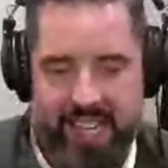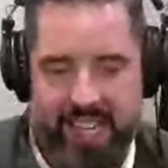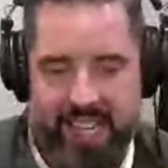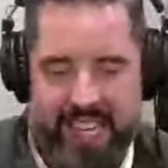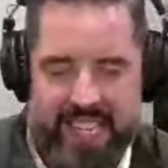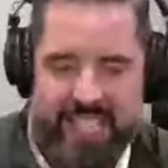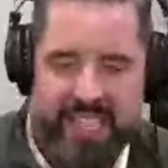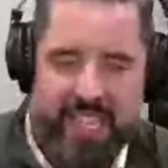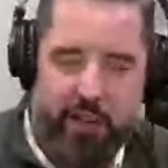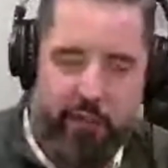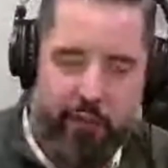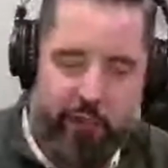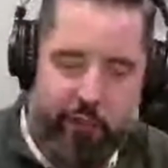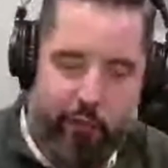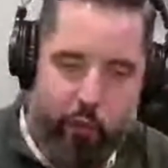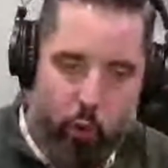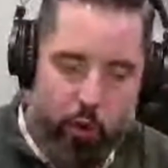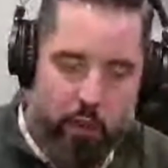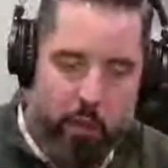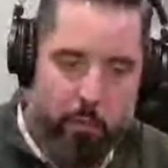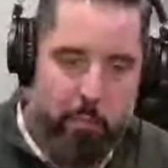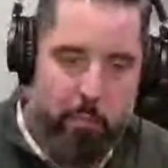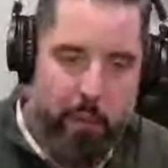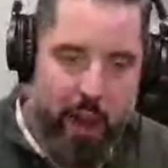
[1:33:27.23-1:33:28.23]
And listen
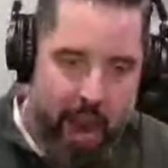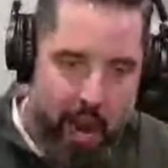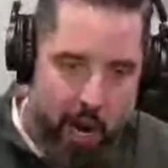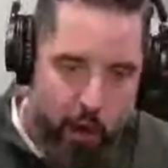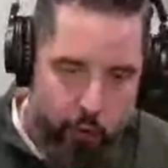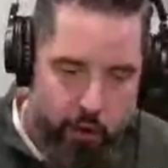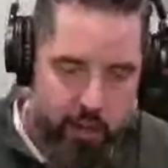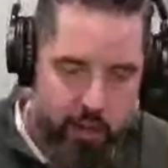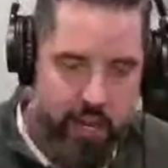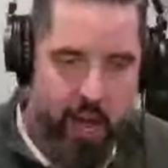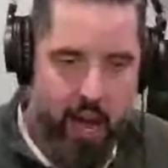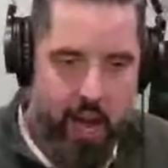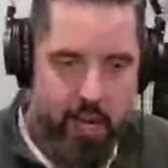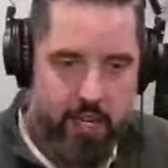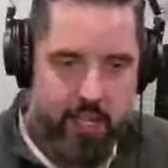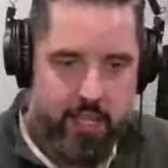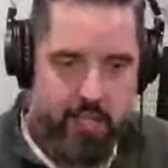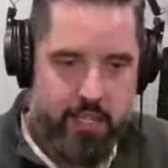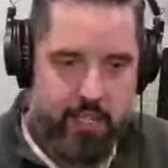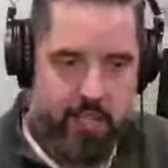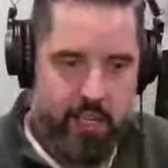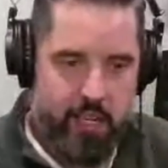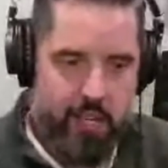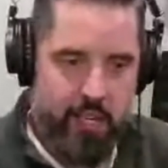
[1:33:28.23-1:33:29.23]
for the
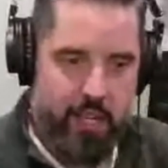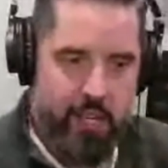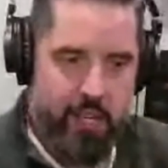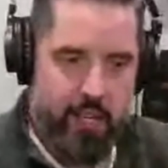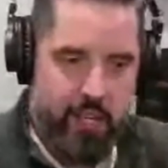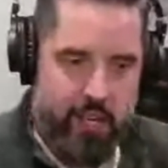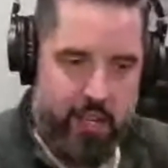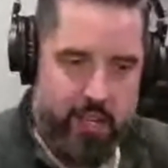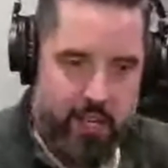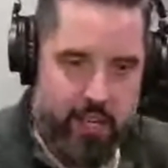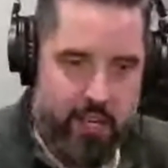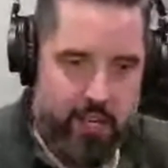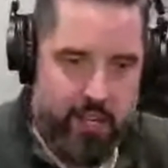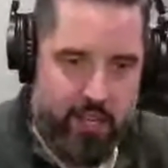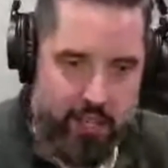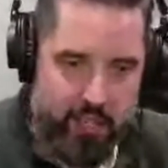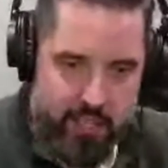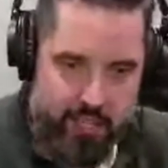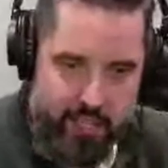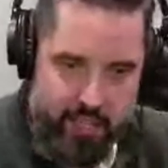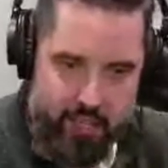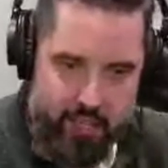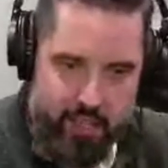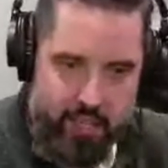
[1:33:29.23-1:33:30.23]
paradox.
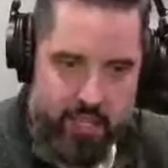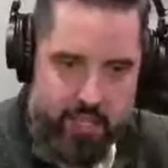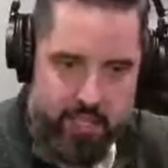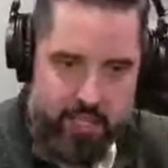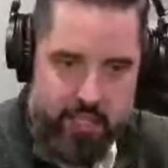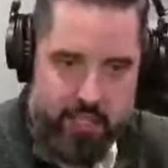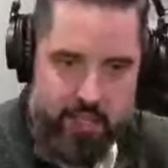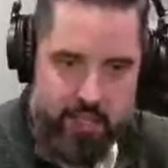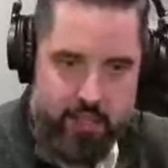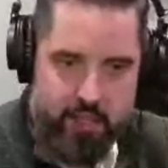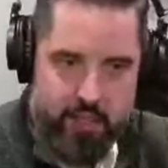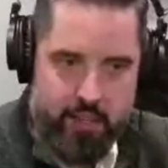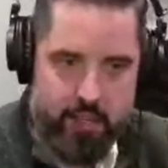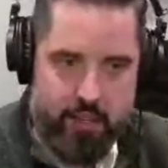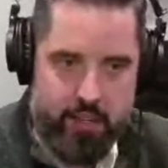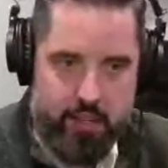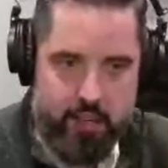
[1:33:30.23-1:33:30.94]
Listen to this.